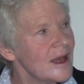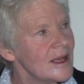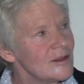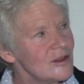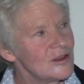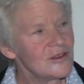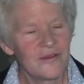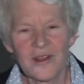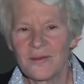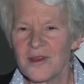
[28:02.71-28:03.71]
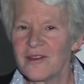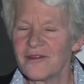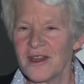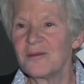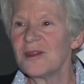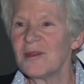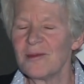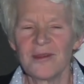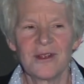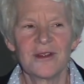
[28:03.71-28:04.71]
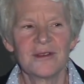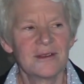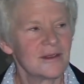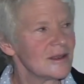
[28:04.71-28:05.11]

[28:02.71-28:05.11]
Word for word: I learned from a family member